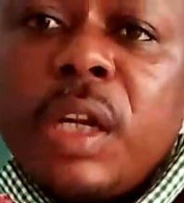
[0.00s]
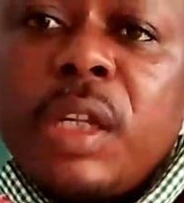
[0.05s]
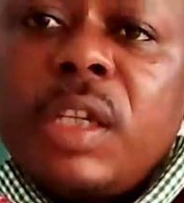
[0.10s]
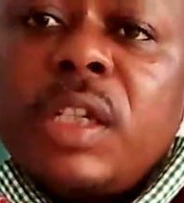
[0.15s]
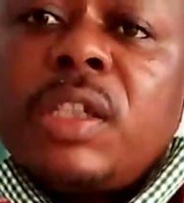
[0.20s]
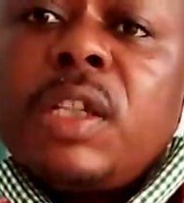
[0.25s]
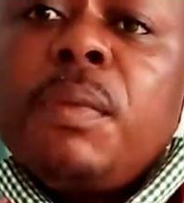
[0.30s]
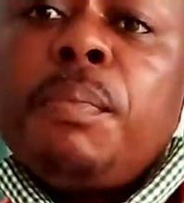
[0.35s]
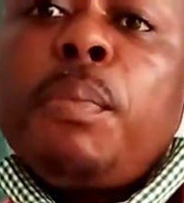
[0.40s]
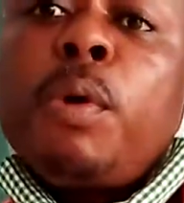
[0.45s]
it
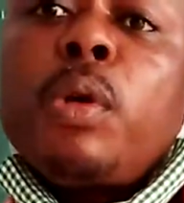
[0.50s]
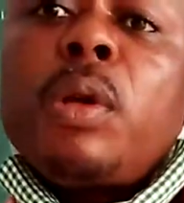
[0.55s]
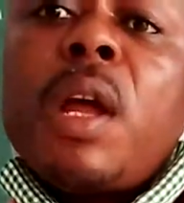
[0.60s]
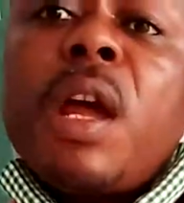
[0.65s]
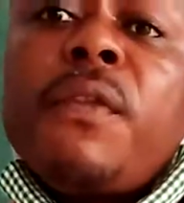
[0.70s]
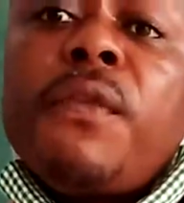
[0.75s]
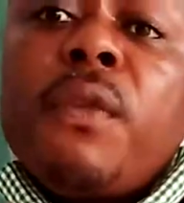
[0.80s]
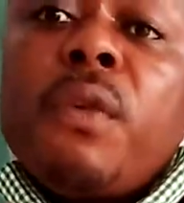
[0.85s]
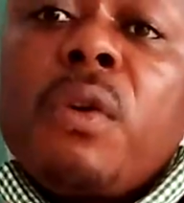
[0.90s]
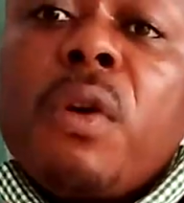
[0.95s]
is
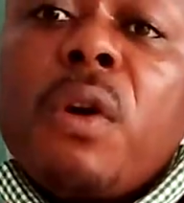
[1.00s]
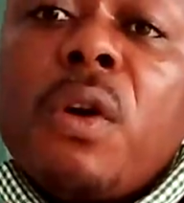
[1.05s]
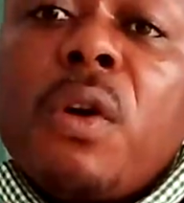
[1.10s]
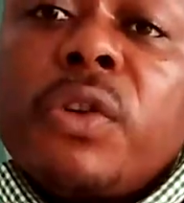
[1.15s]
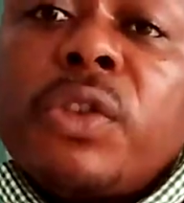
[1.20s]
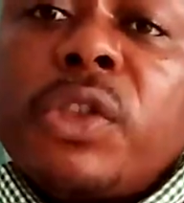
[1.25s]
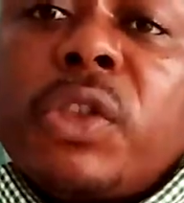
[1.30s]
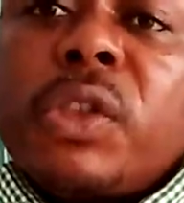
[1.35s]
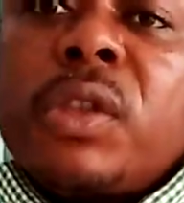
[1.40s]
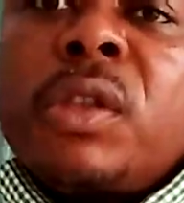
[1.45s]
important for
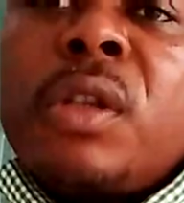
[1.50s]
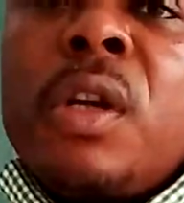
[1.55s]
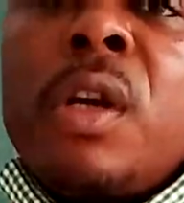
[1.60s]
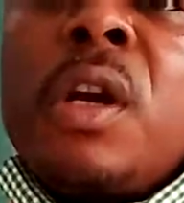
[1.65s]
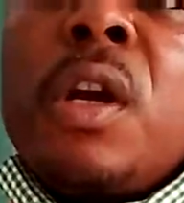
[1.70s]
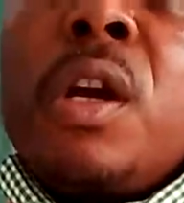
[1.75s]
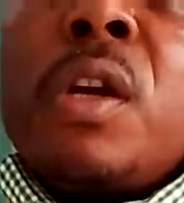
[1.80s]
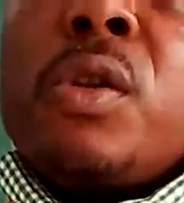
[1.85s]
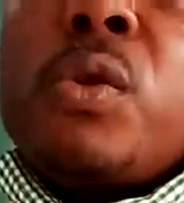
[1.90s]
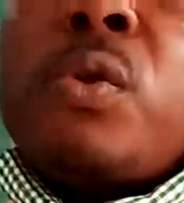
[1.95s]
us
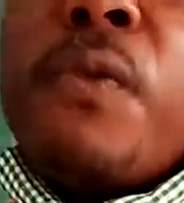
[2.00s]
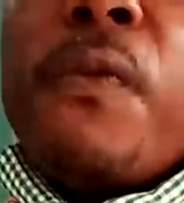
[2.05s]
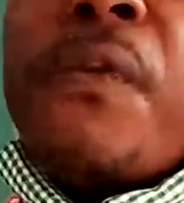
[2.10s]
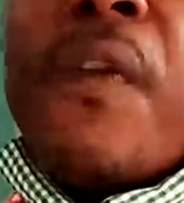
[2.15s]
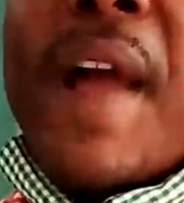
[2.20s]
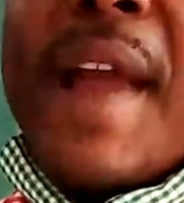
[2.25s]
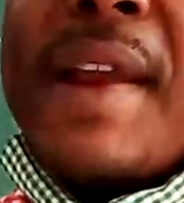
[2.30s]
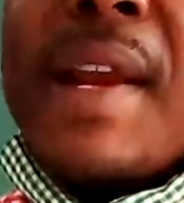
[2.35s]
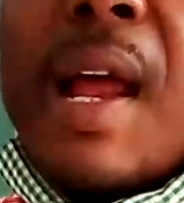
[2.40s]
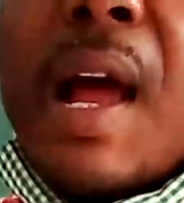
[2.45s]
to
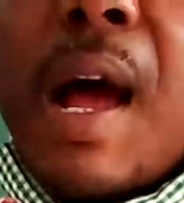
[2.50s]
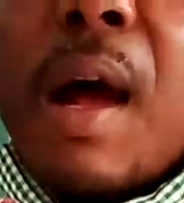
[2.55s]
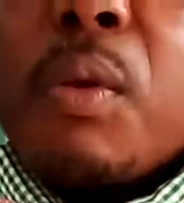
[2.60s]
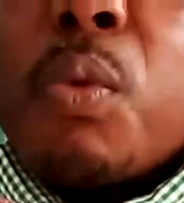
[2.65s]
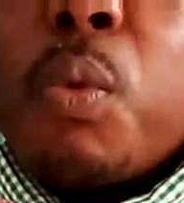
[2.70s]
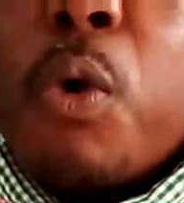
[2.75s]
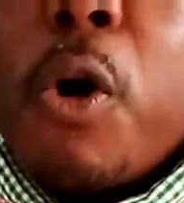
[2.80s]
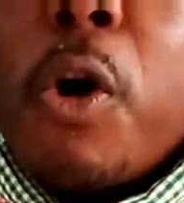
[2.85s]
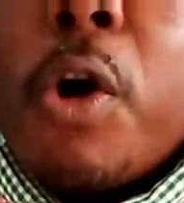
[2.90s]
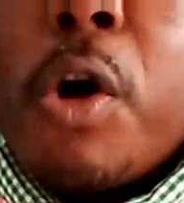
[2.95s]
find
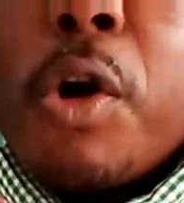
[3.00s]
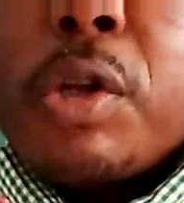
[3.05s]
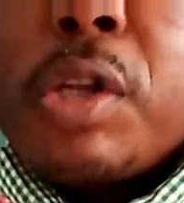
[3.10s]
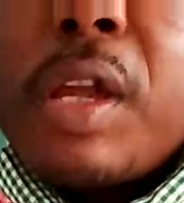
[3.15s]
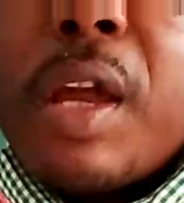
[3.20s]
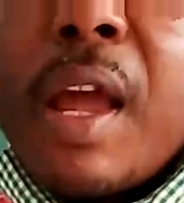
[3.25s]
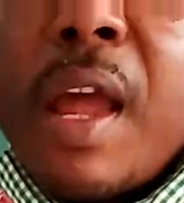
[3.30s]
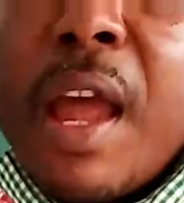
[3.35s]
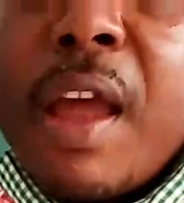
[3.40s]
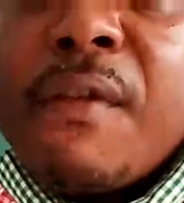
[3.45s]
out
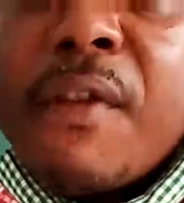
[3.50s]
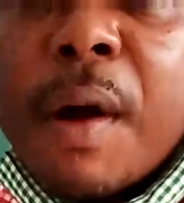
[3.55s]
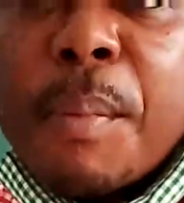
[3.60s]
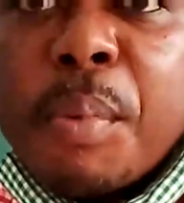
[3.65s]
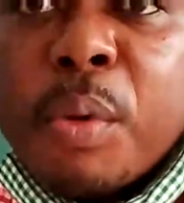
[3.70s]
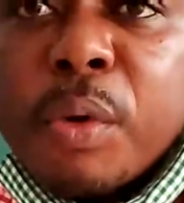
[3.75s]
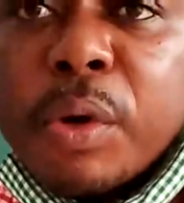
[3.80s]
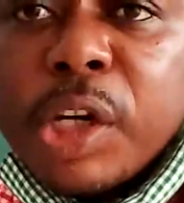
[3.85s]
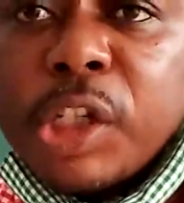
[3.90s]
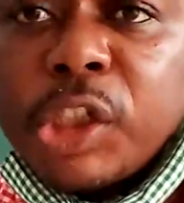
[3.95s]
what
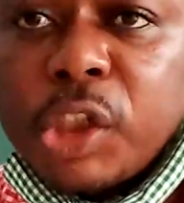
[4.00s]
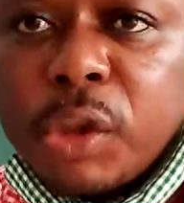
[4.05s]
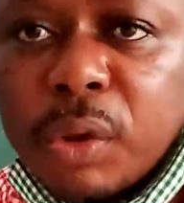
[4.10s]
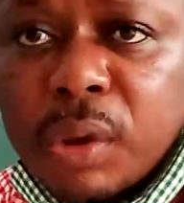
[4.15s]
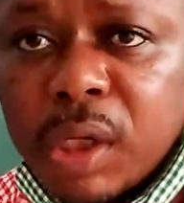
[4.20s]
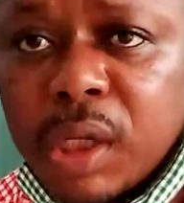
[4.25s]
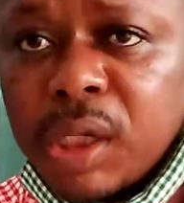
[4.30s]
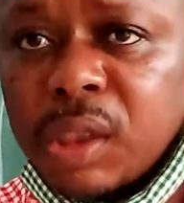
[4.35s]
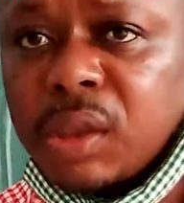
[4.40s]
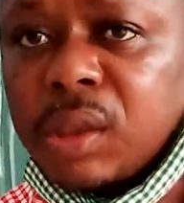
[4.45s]
evaporation
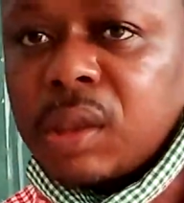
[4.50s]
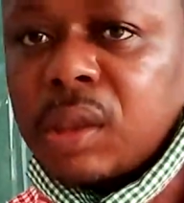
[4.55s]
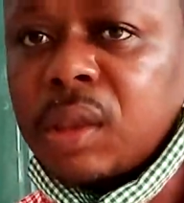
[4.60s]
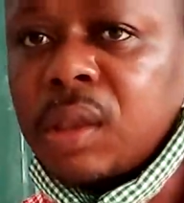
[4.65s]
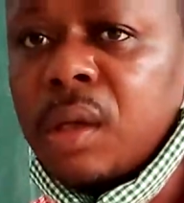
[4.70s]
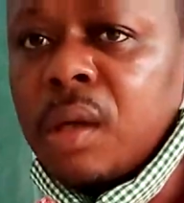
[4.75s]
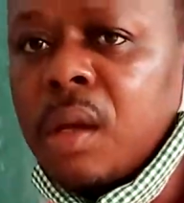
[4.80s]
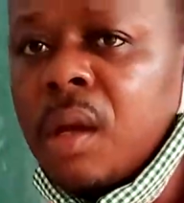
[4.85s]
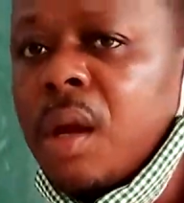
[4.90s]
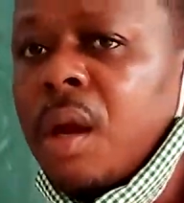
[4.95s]
is.
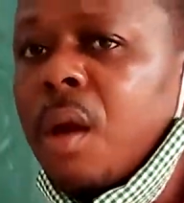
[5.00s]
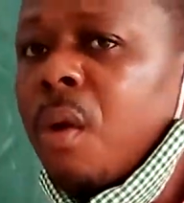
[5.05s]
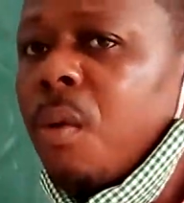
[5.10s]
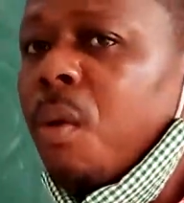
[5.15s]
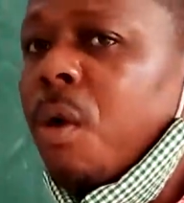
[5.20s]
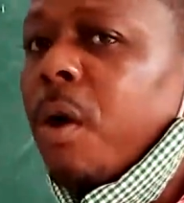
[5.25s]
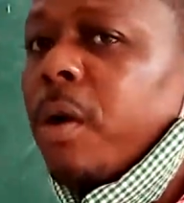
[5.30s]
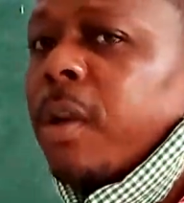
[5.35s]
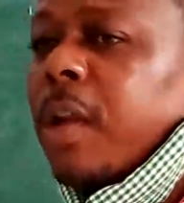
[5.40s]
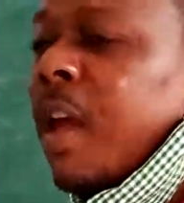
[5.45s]

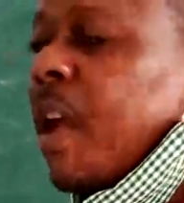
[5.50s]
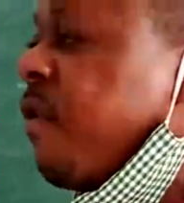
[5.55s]
What